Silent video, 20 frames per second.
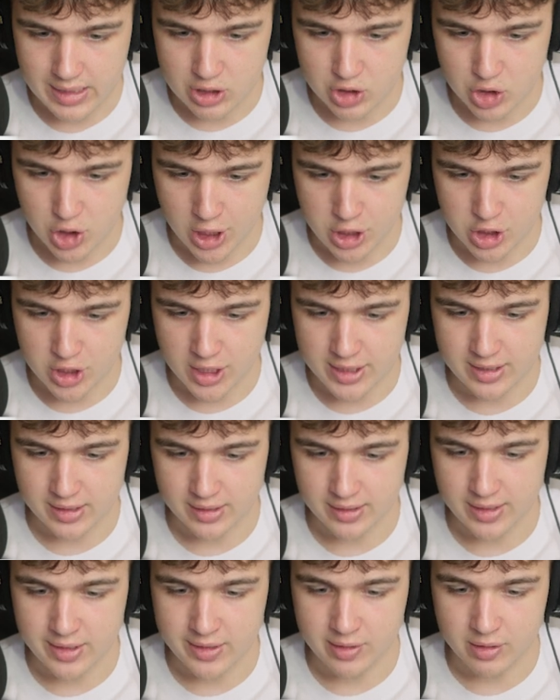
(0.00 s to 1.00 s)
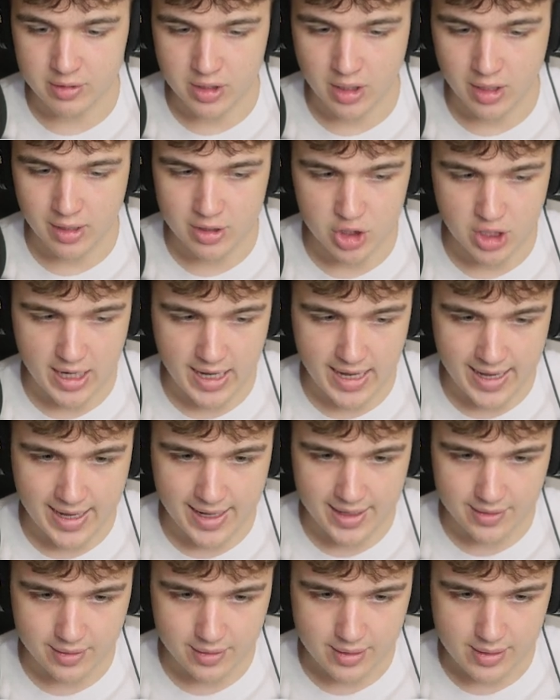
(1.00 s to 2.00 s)
change that to linear dodge
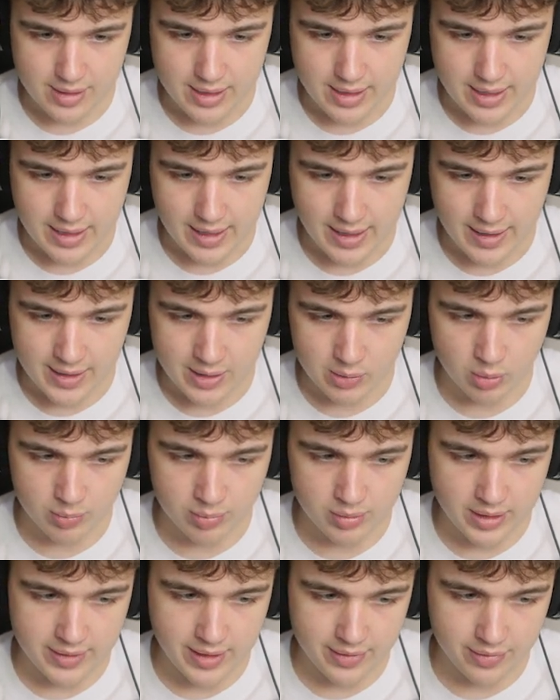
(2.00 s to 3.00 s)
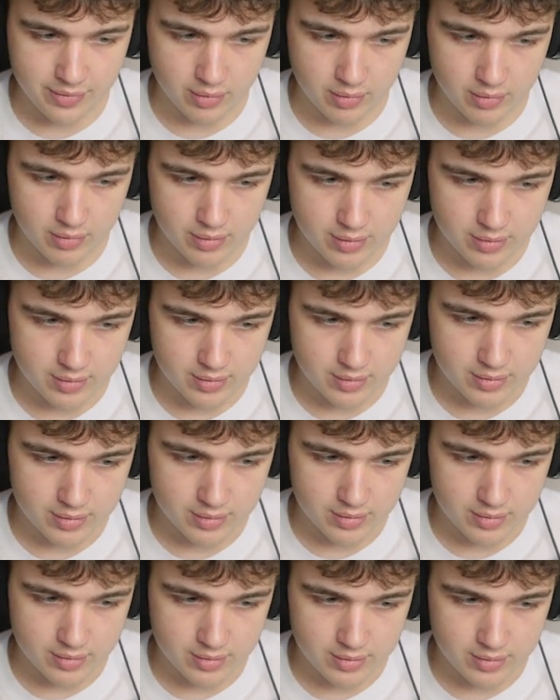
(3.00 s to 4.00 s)
add, and then we'll play that through.
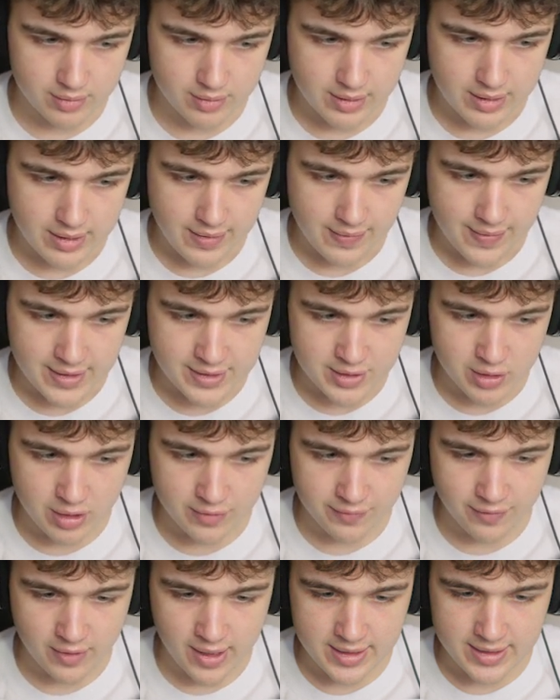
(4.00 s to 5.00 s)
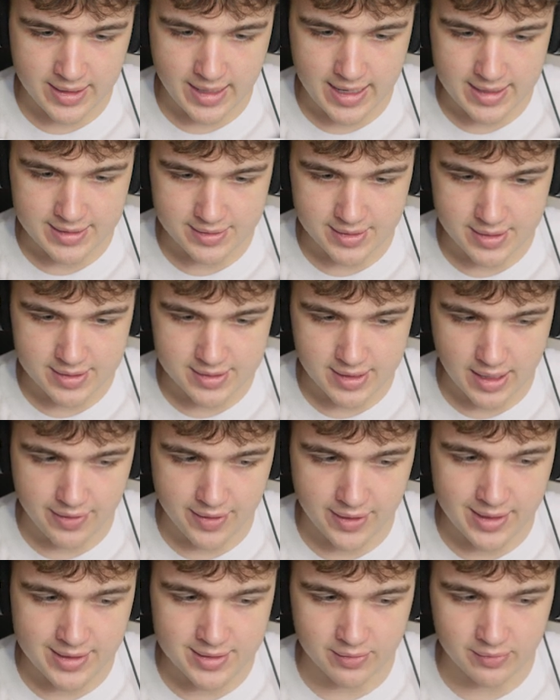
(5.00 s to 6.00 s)
That's already fine as is. I
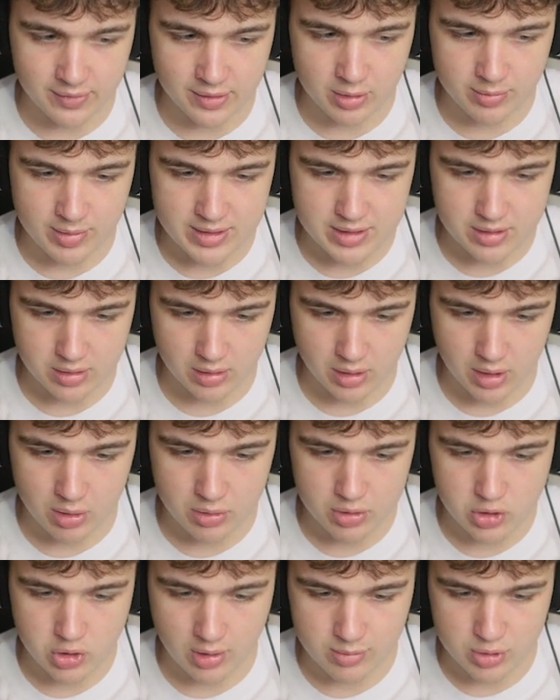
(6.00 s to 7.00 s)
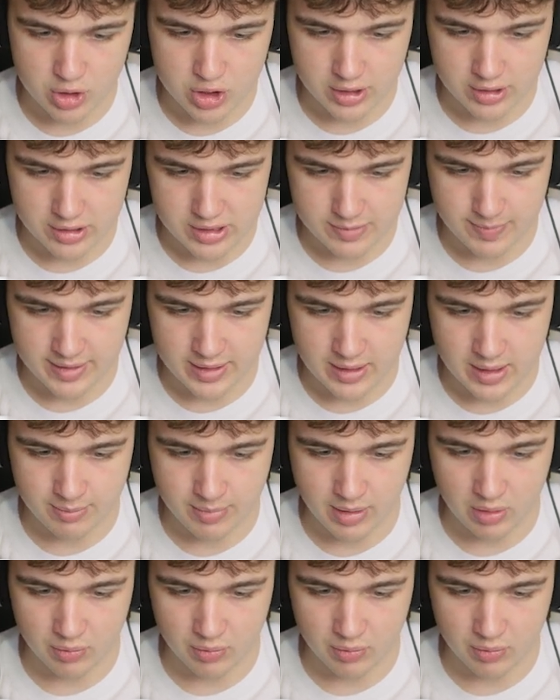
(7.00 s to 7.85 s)
think it's a little bit slow, so I'm just going to speed it up by